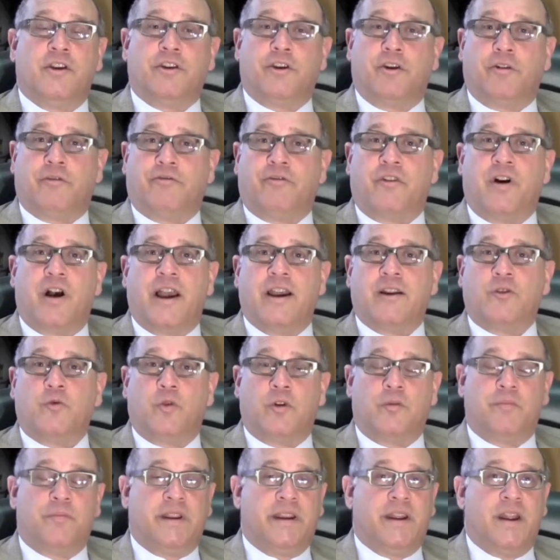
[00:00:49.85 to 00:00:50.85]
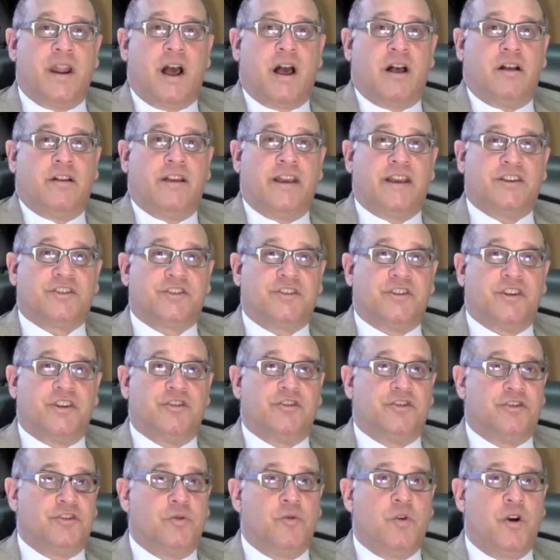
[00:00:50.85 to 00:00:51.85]
Your fine would be not less
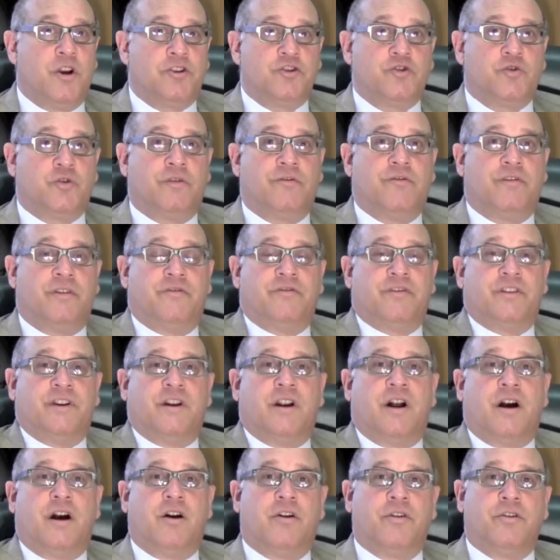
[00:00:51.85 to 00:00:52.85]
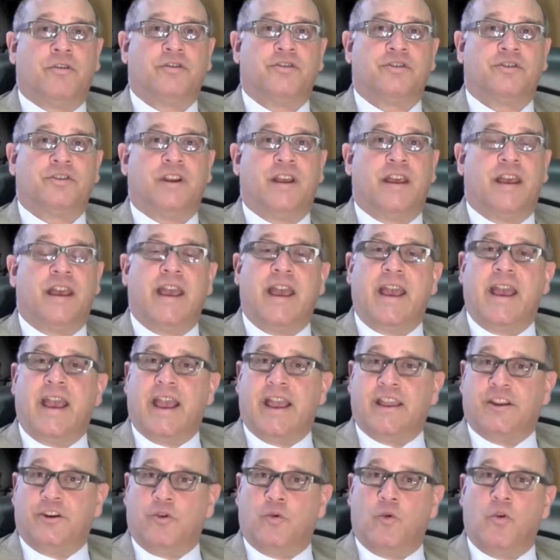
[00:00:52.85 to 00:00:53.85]
than $250,
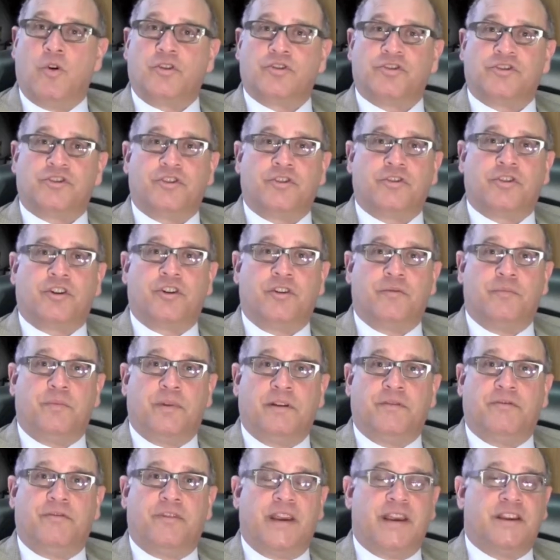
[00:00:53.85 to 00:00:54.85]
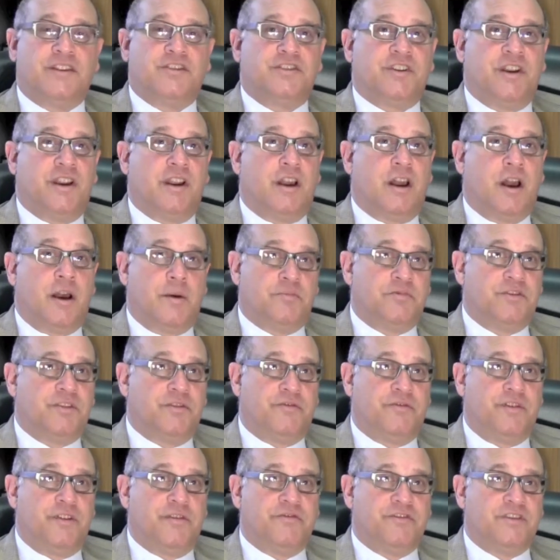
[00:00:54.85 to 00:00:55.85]
and you also could be facing up to
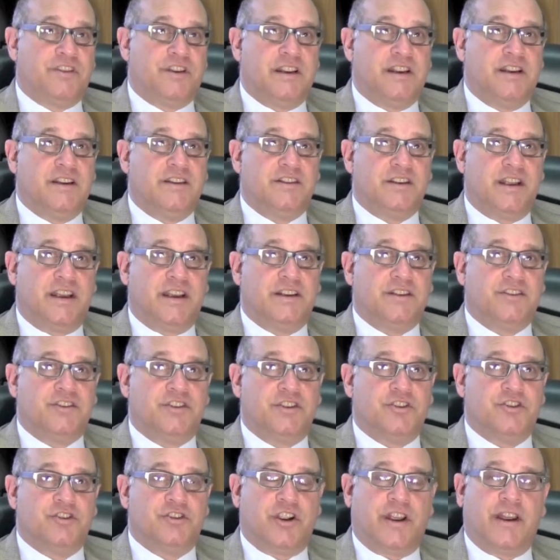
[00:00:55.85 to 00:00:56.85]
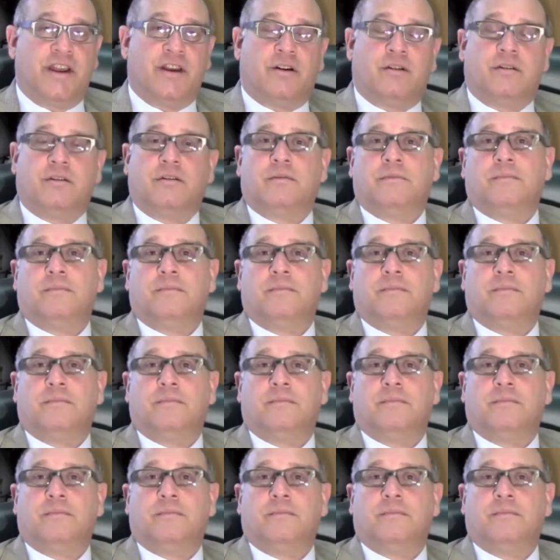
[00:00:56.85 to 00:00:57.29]
15 days in jail.